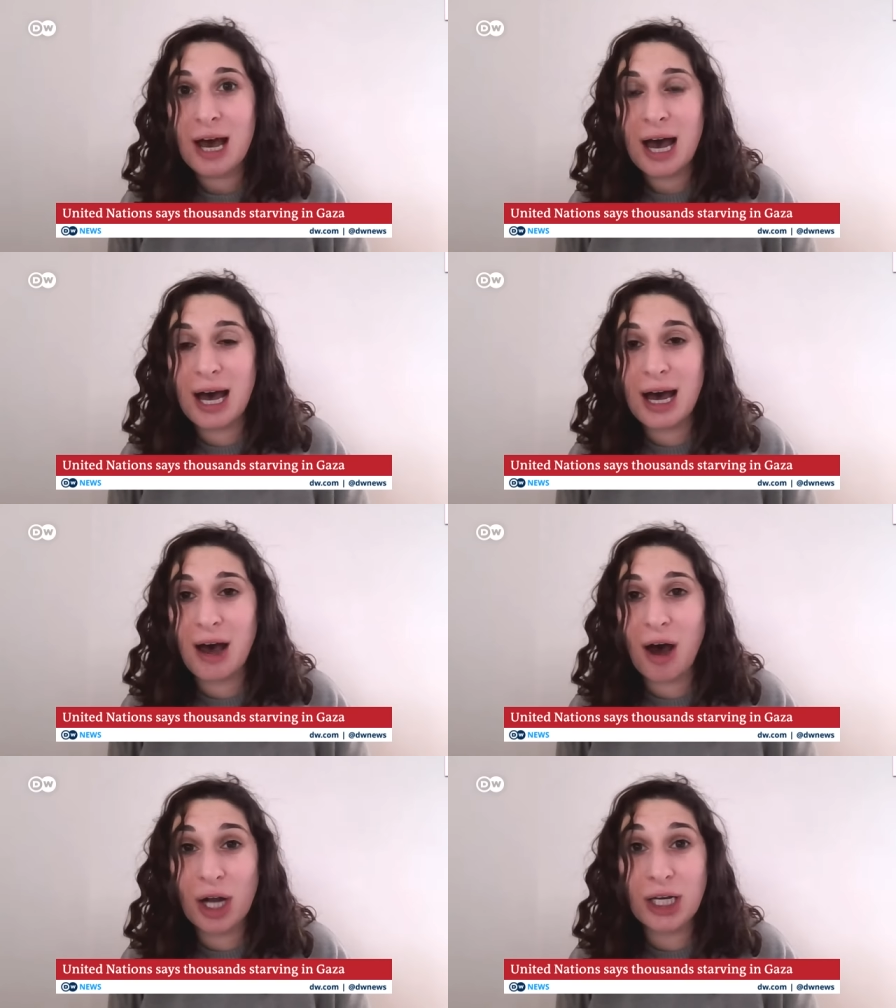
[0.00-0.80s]

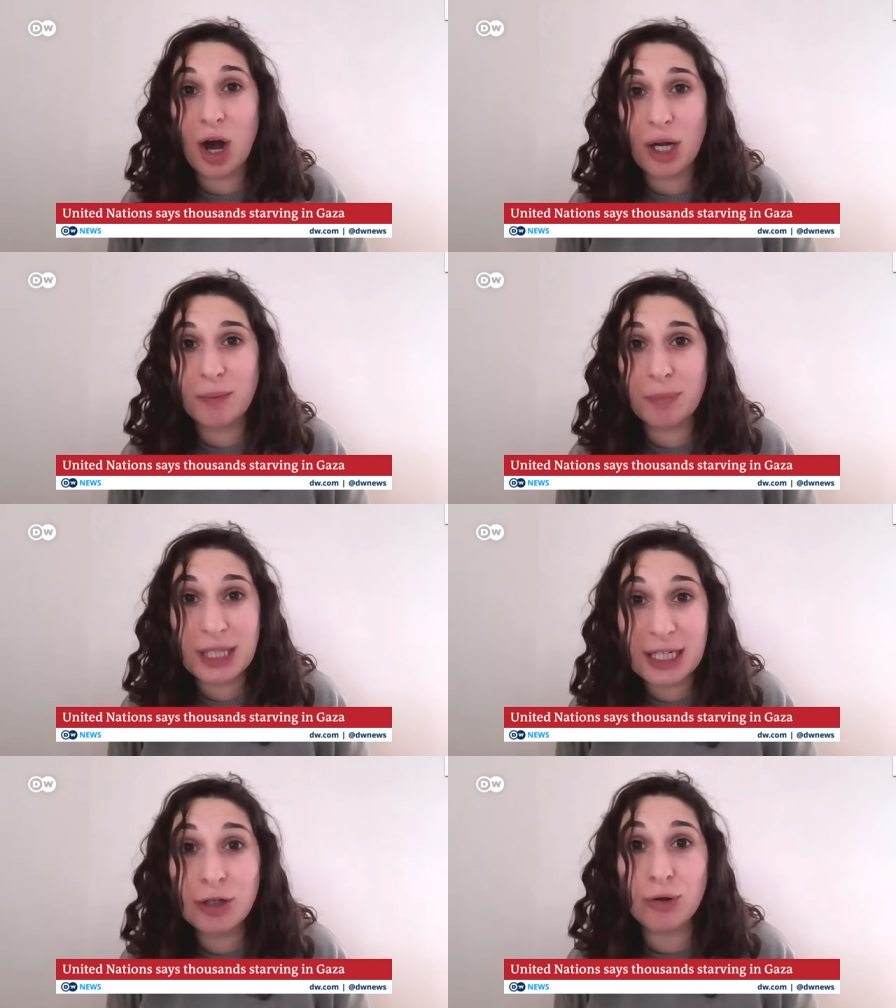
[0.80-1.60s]
uh, on on
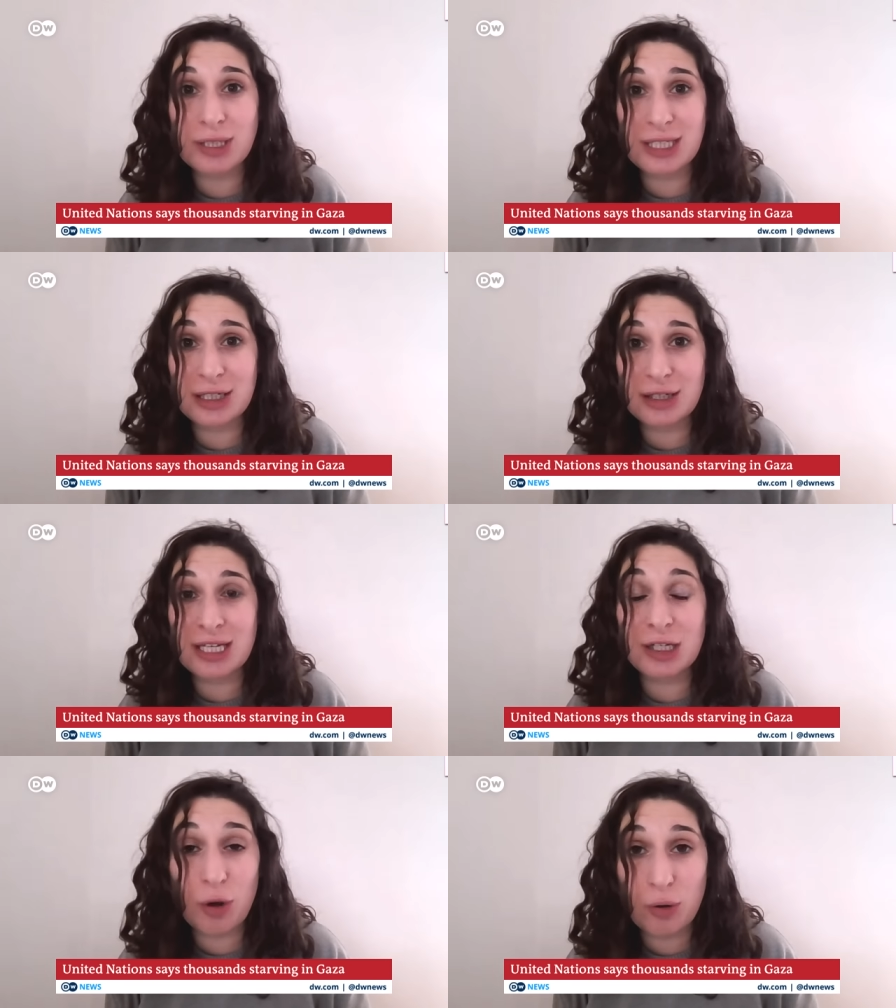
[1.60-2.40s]
political deals
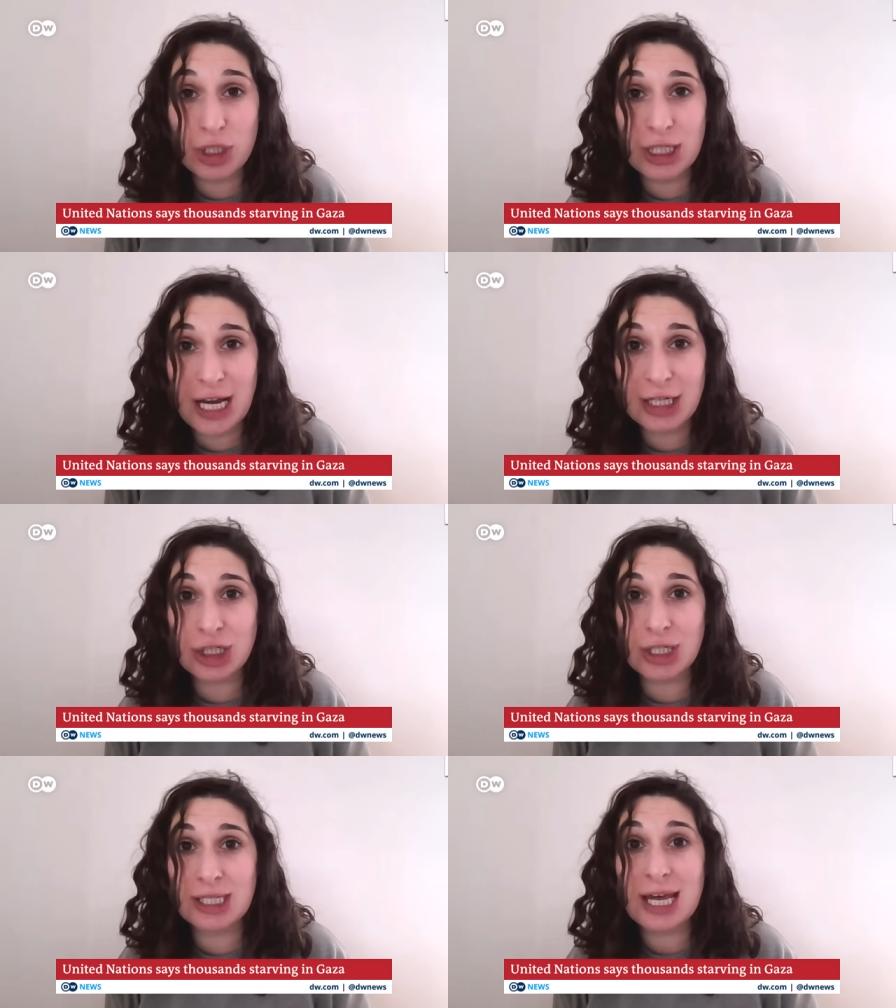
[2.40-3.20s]
and
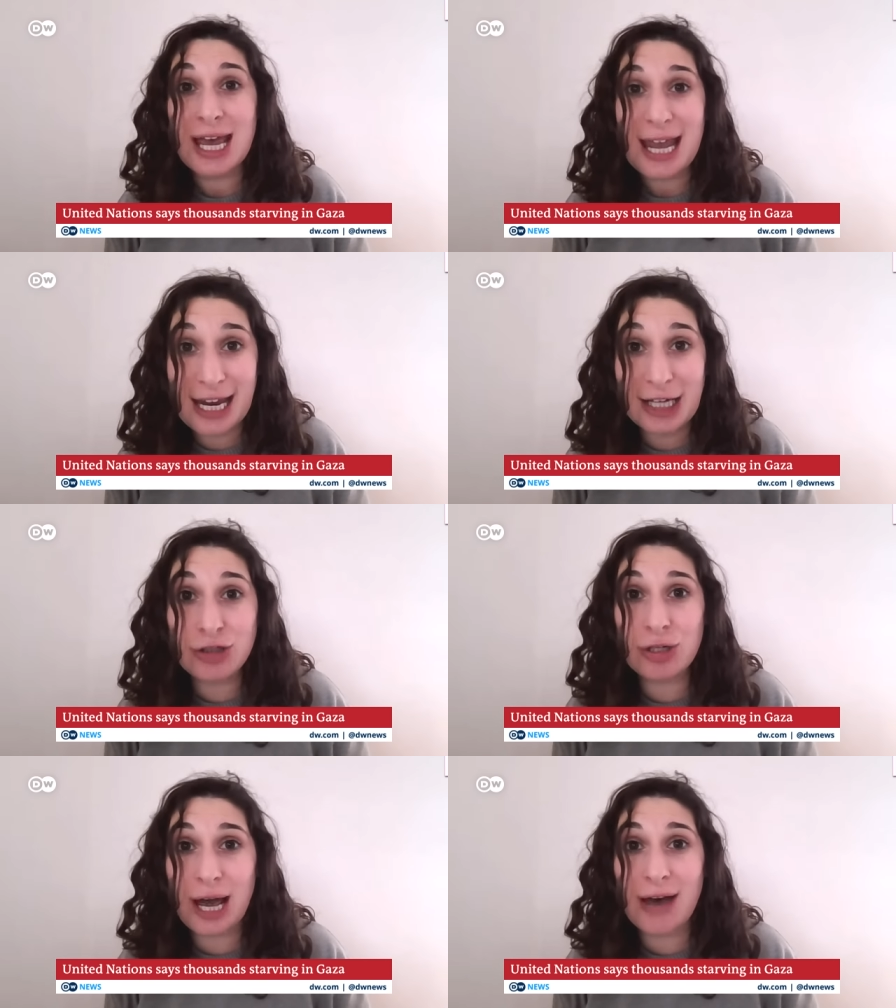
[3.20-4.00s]
negotiations aid
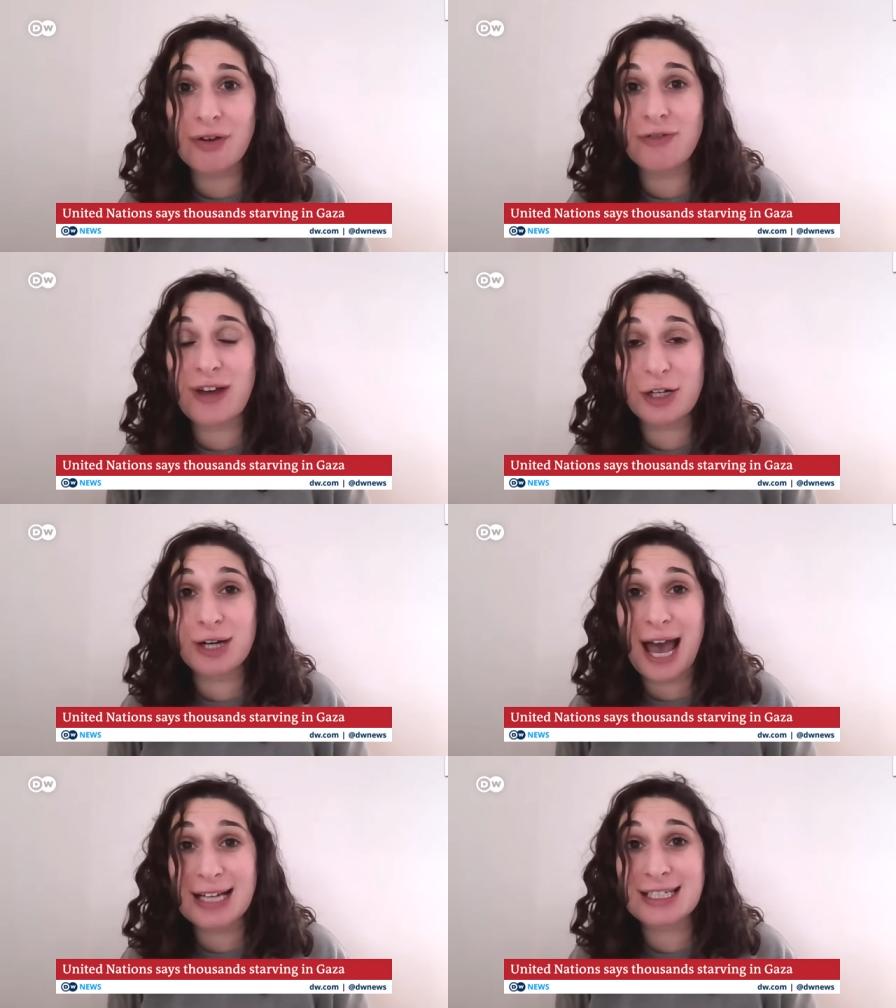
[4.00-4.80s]
should have unfettered
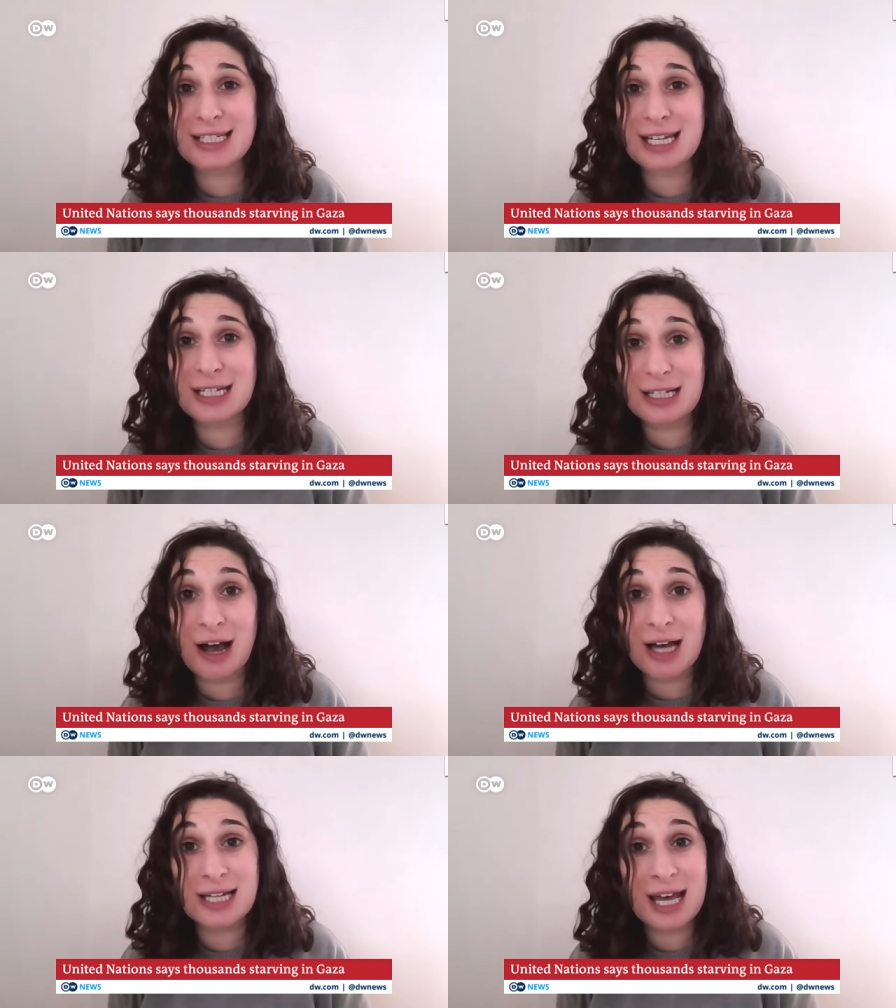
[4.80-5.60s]
access into
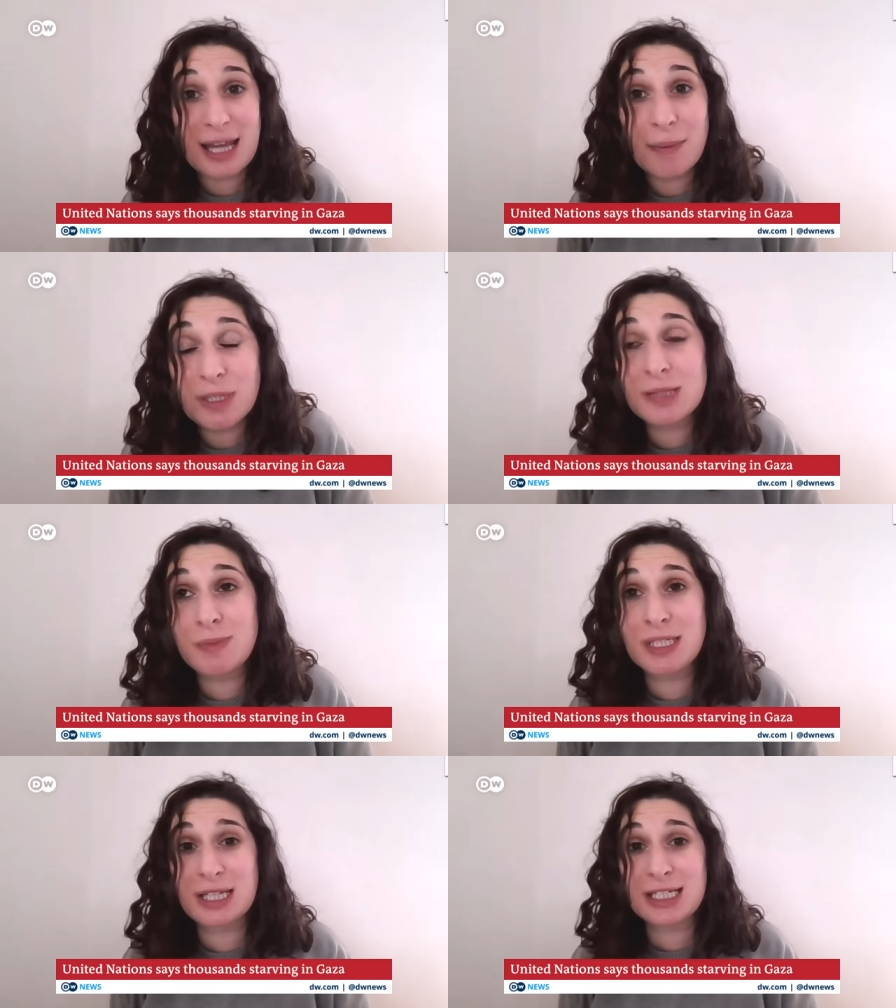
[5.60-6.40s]
gaza and that brings
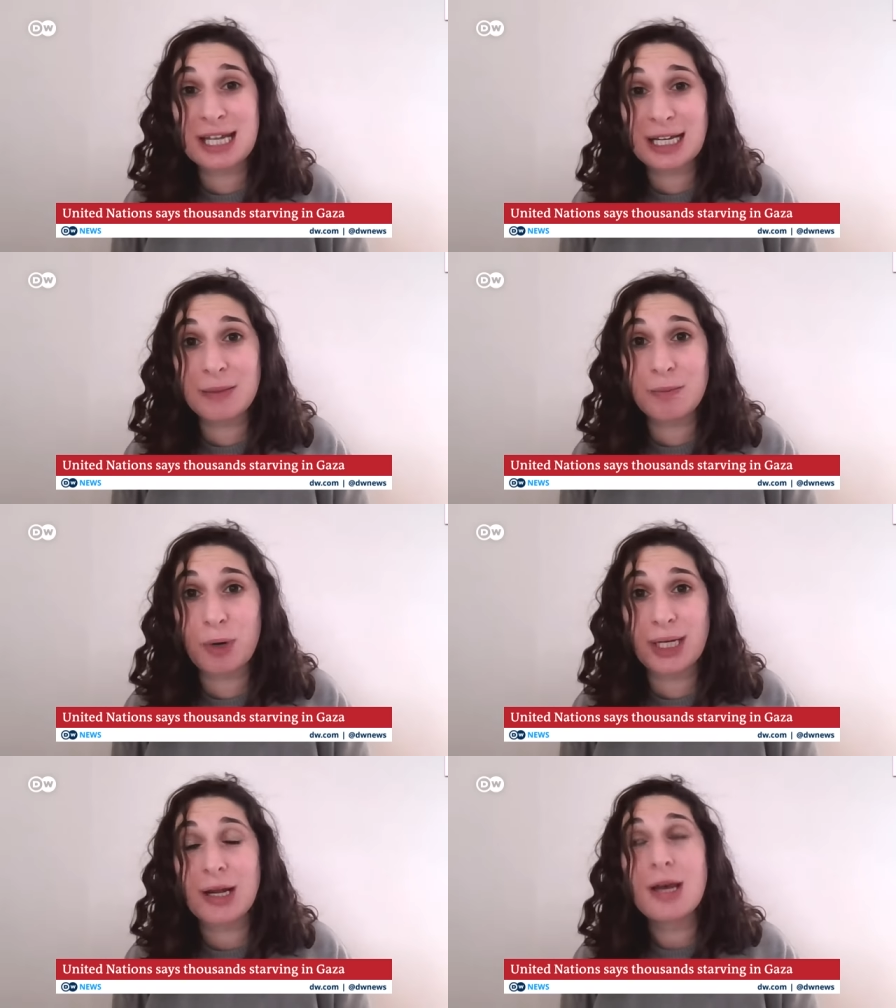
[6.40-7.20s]
me to the second
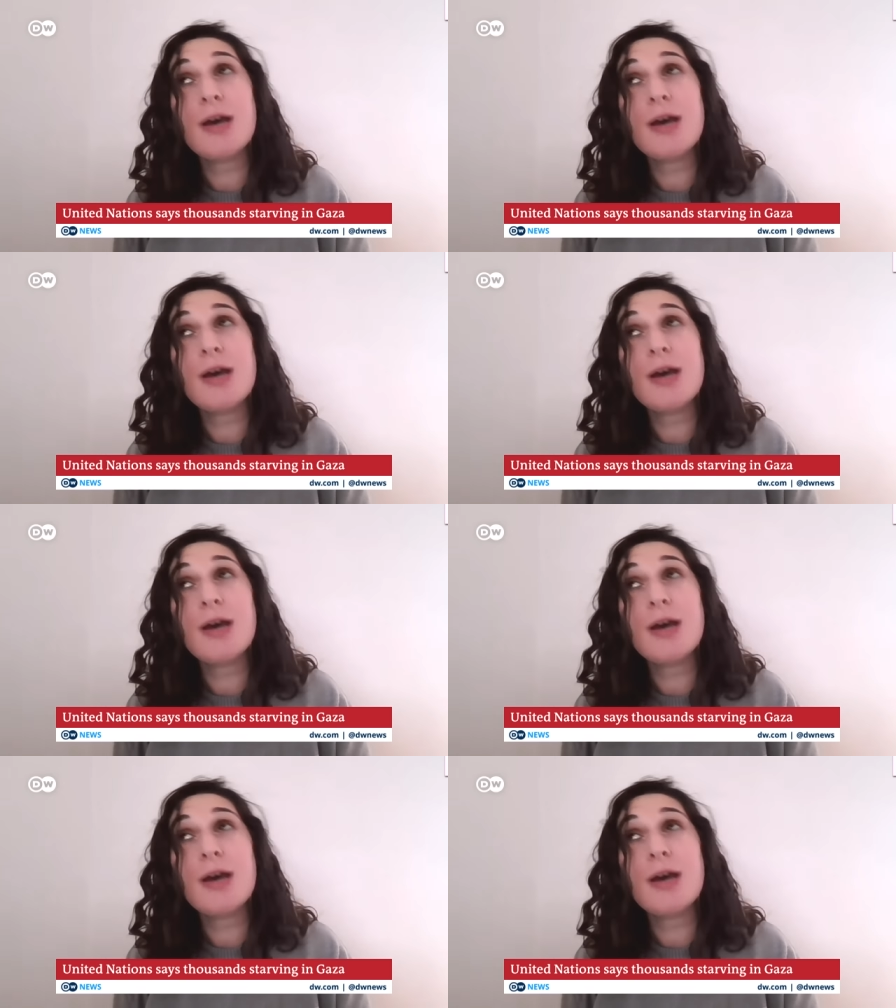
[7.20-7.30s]
point